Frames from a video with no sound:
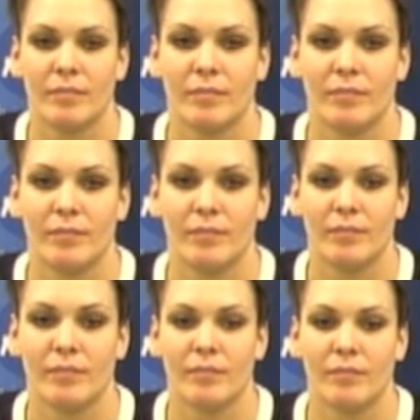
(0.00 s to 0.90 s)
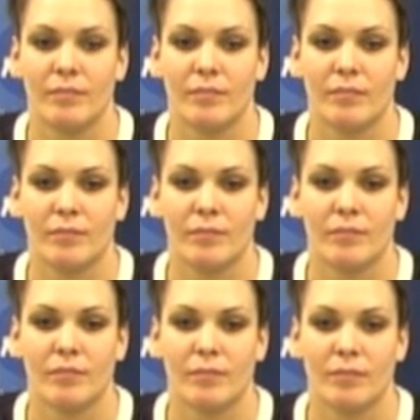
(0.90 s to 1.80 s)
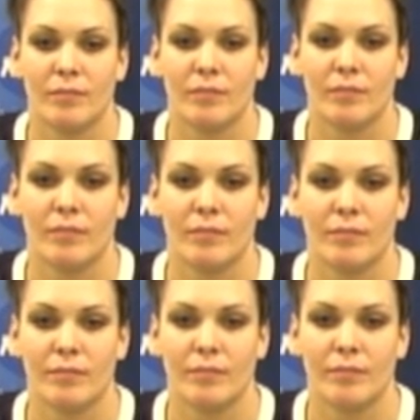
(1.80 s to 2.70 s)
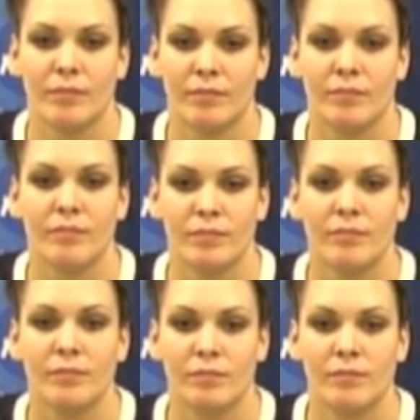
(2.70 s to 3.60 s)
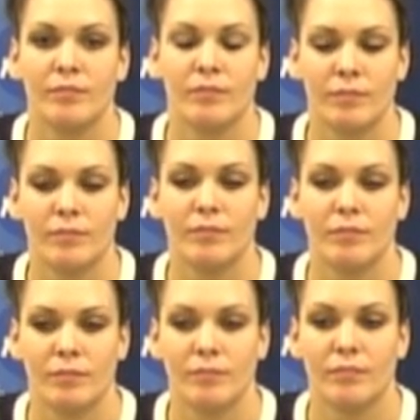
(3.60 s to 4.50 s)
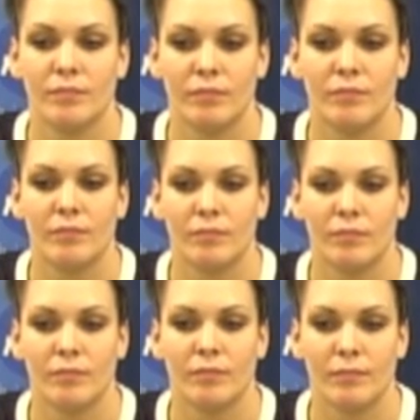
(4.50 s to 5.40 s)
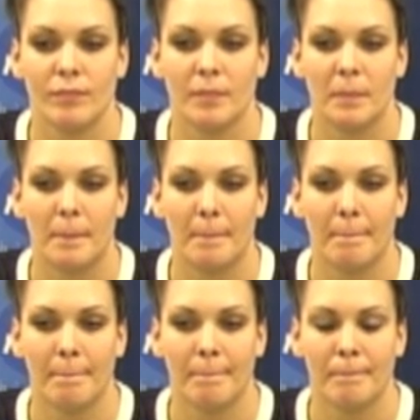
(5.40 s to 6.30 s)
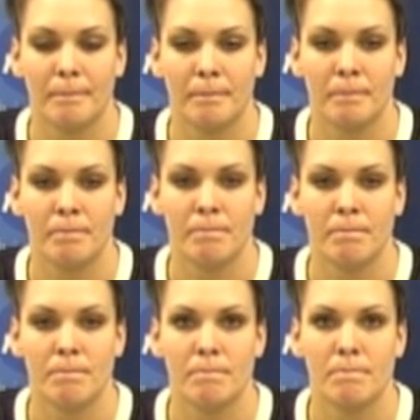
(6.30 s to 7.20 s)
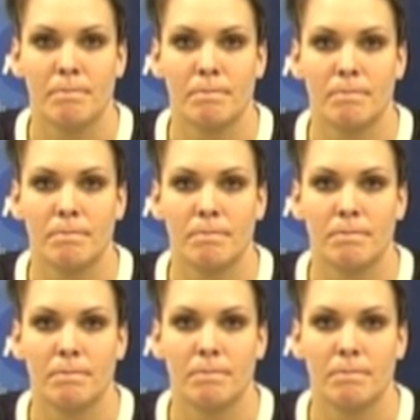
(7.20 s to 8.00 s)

No words are spoken by the person on screen.